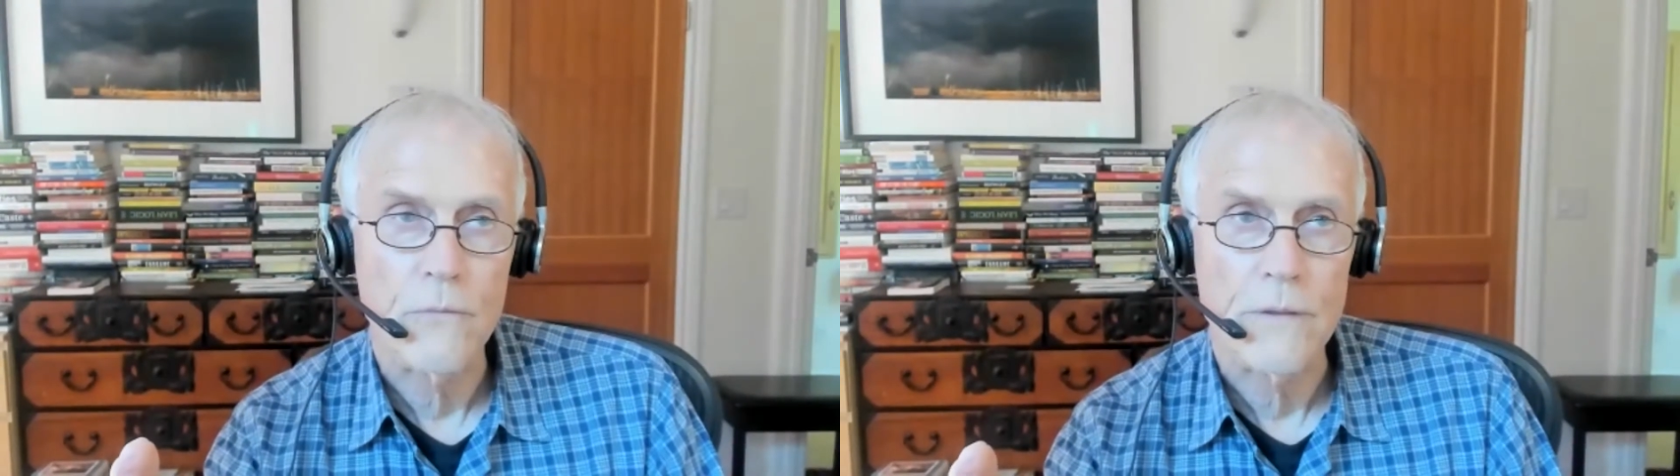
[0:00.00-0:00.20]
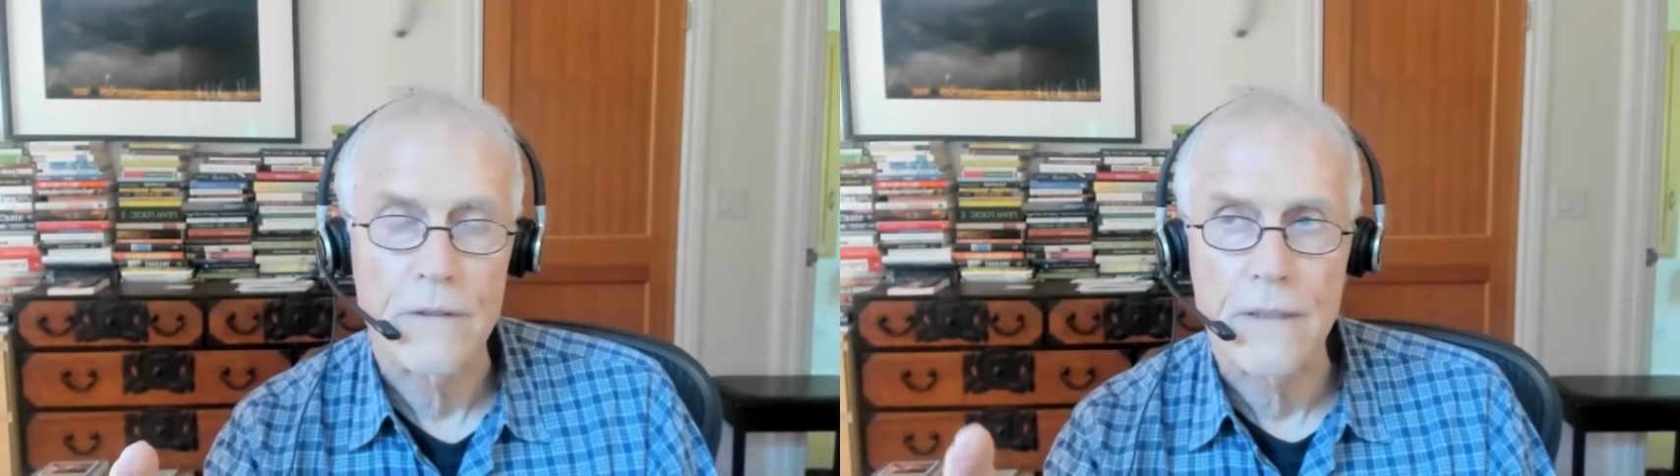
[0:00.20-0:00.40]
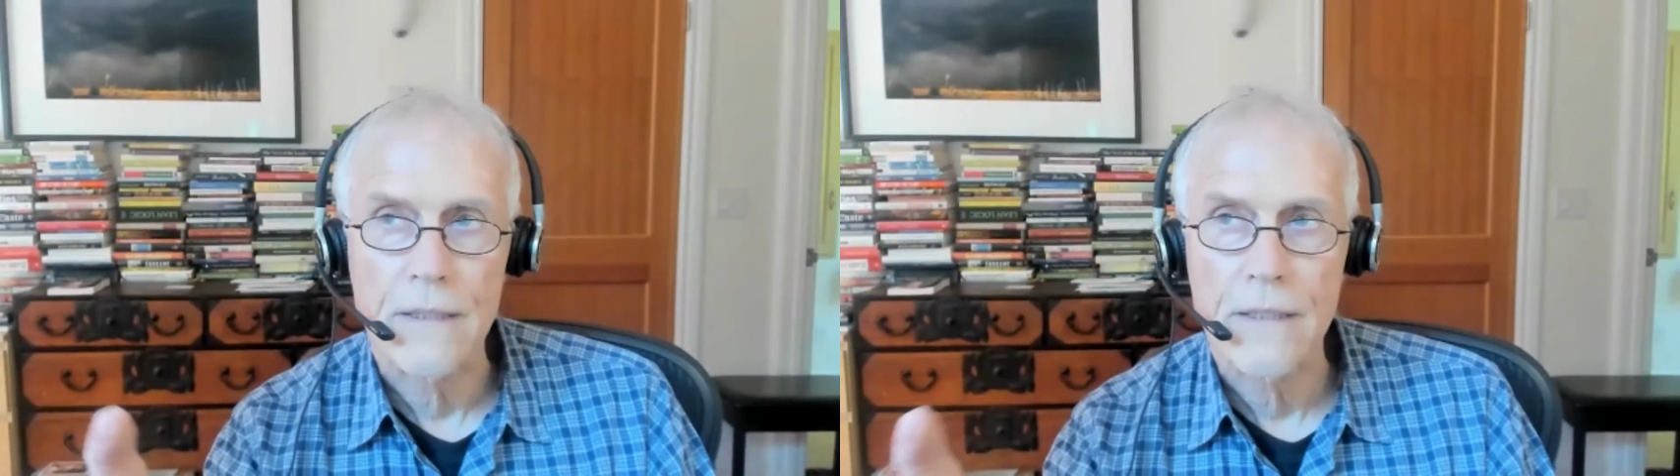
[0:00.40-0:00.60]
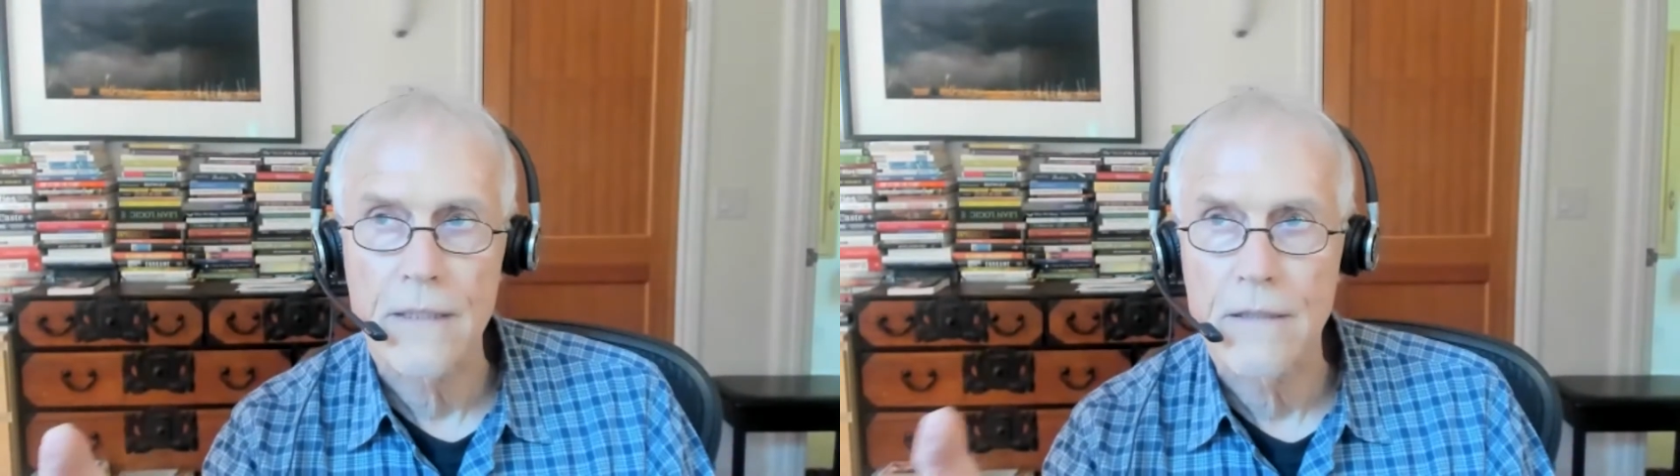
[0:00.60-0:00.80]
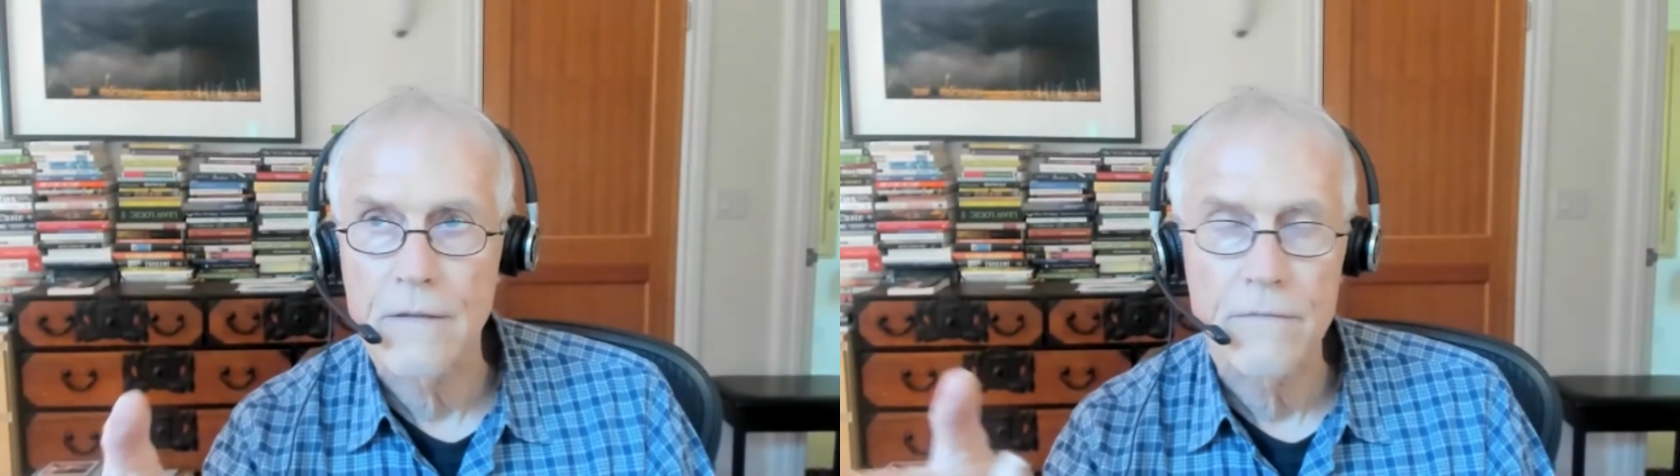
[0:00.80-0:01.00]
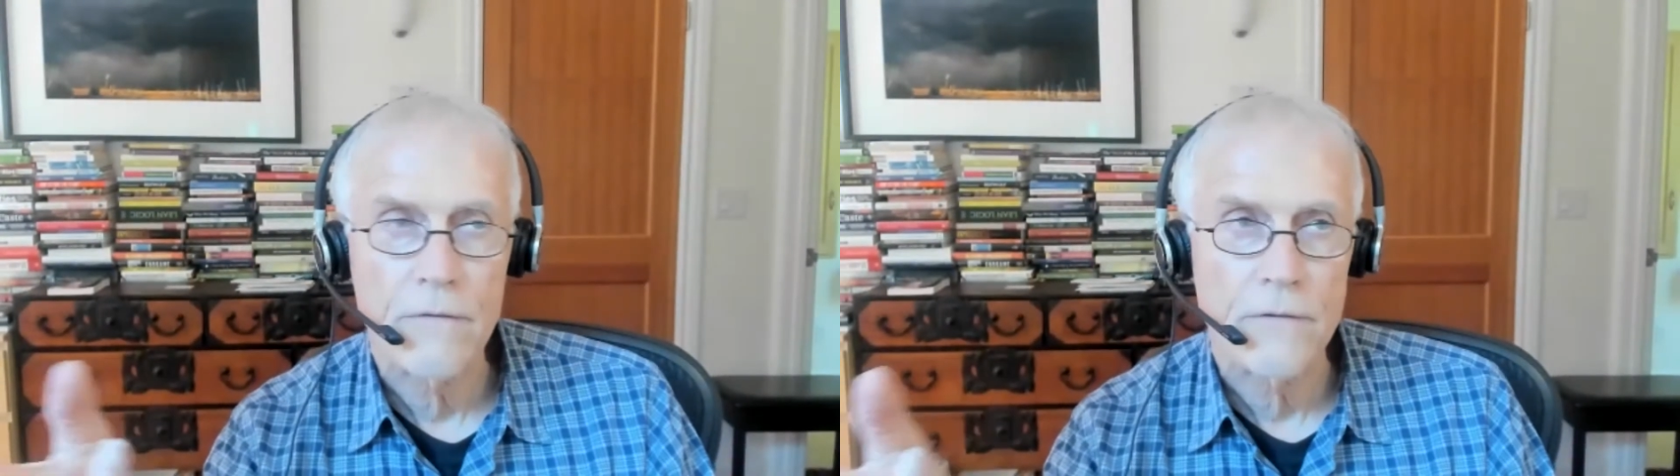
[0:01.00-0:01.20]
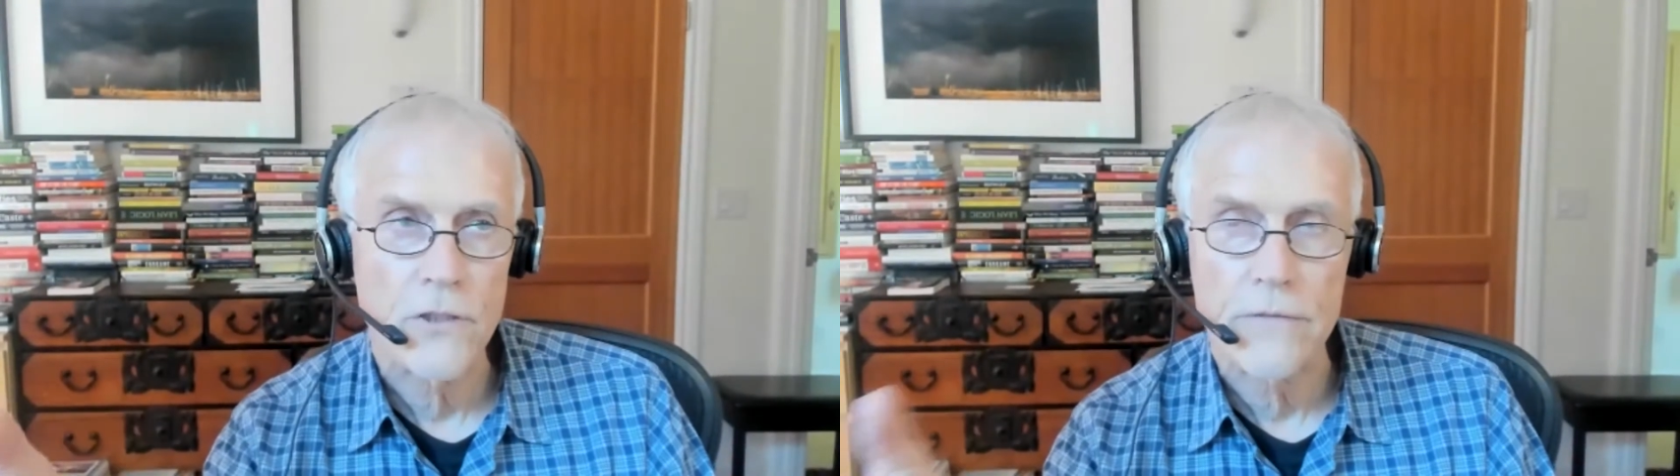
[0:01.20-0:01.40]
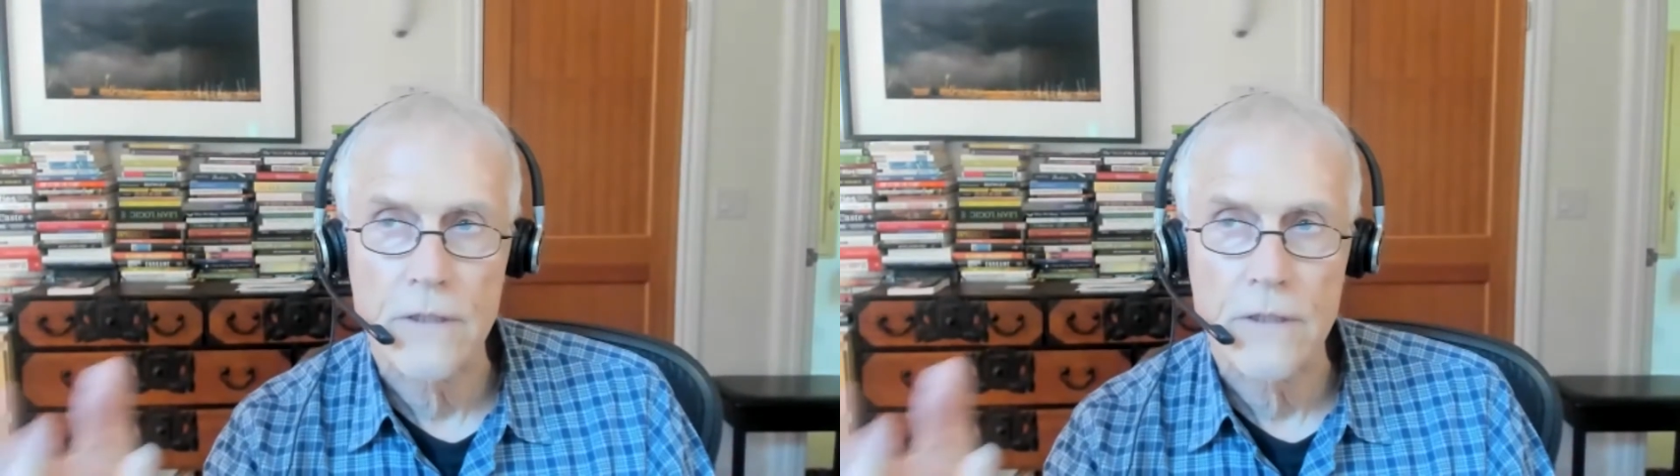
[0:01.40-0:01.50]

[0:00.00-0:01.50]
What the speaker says: but to the king of whichever